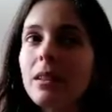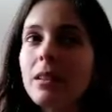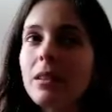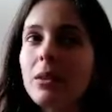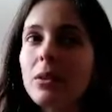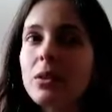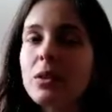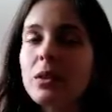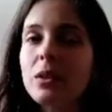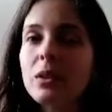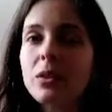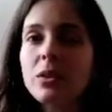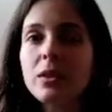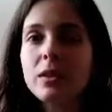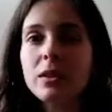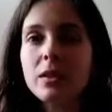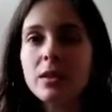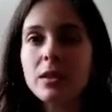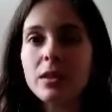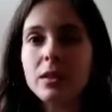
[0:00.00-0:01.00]
there's
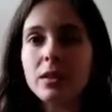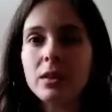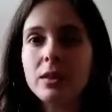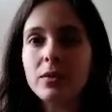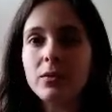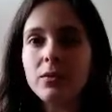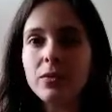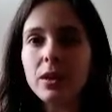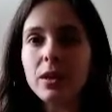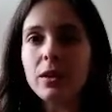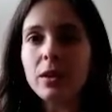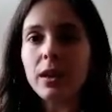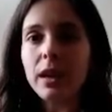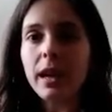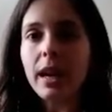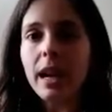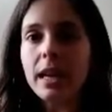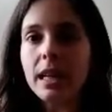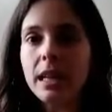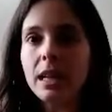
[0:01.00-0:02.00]
this fear,
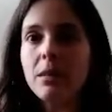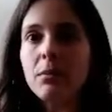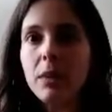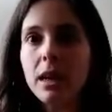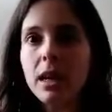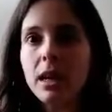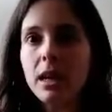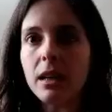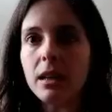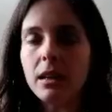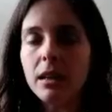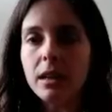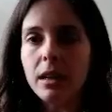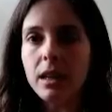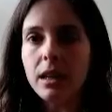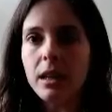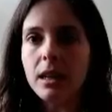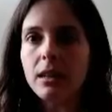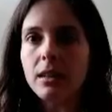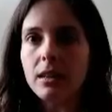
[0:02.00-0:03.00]
like, I need money,
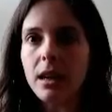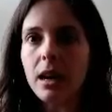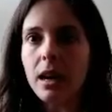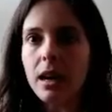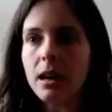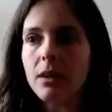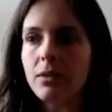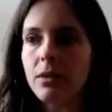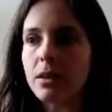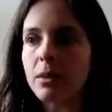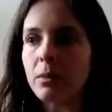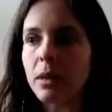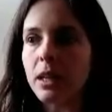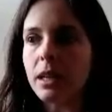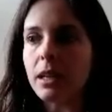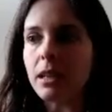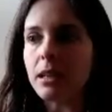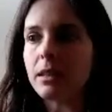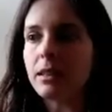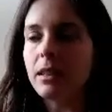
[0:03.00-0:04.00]
I need to have this
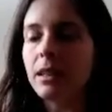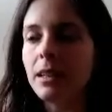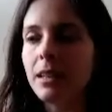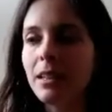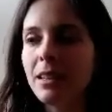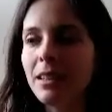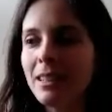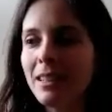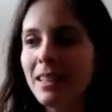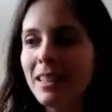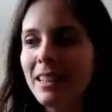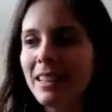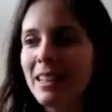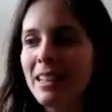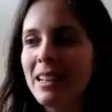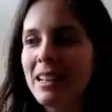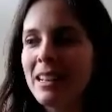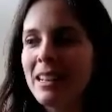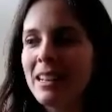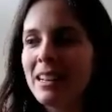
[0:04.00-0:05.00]
money,
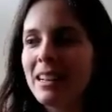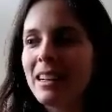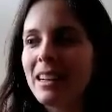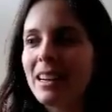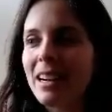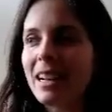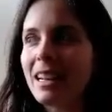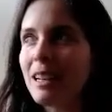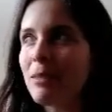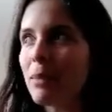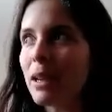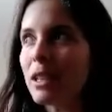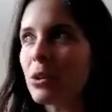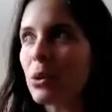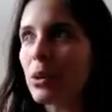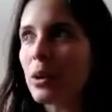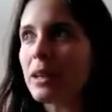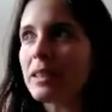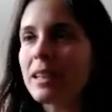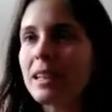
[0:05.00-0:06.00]
I need my
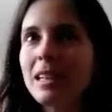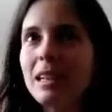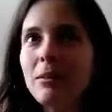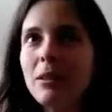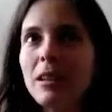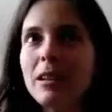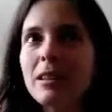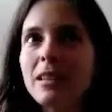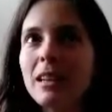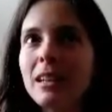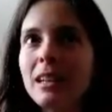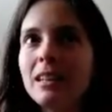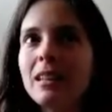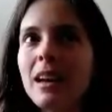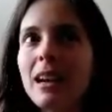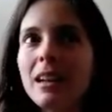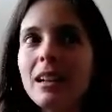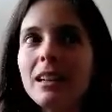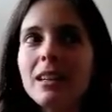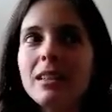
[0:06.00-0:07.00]
toys, I need this, I need
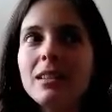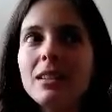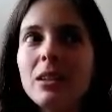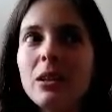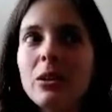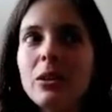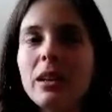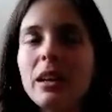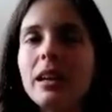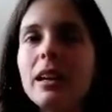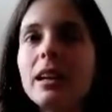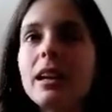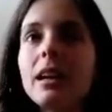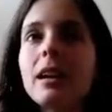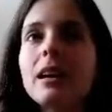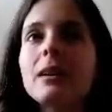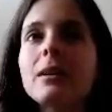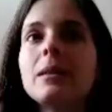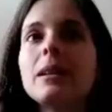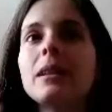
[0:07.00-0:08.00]
that, I need security.
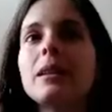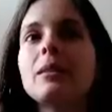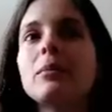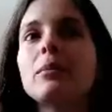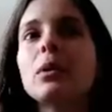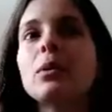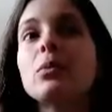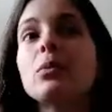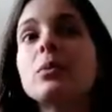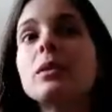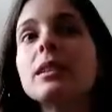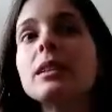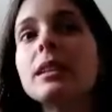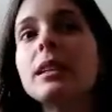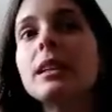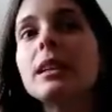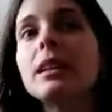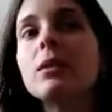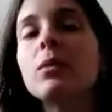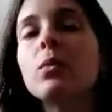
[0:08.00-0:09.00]
But
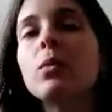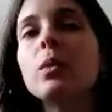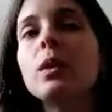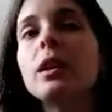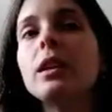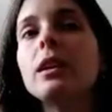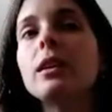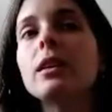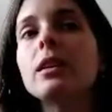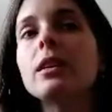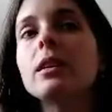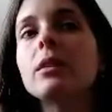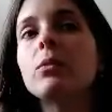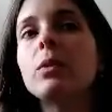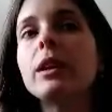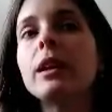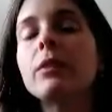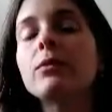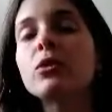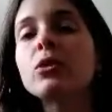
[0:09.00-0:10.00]
really, we
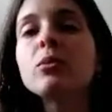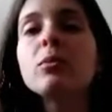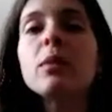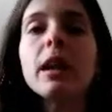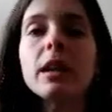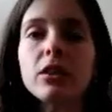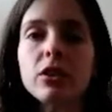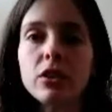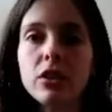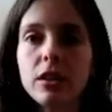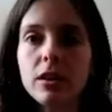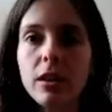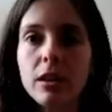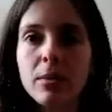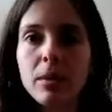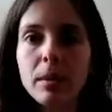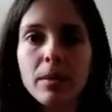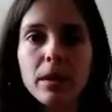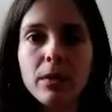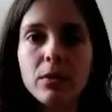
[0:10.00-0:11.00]
have too much. A lot
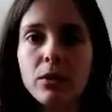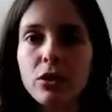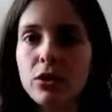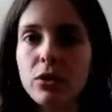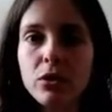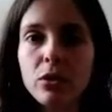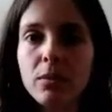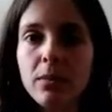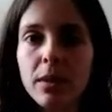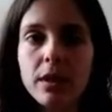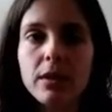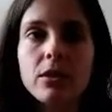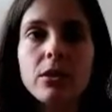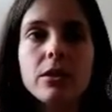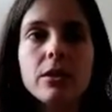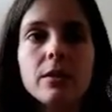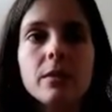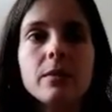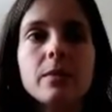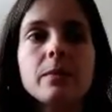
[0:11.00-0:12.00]
of people have just too
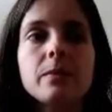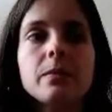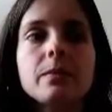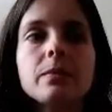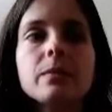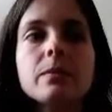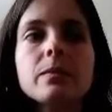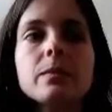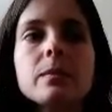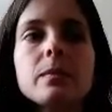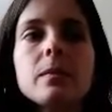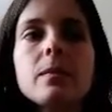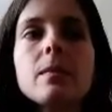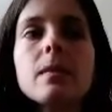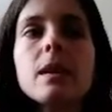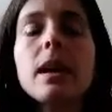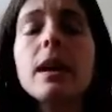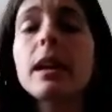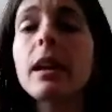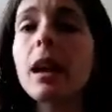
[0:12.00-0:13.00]
much.
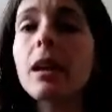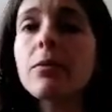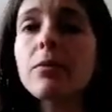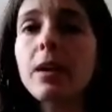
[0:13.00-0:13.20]
And I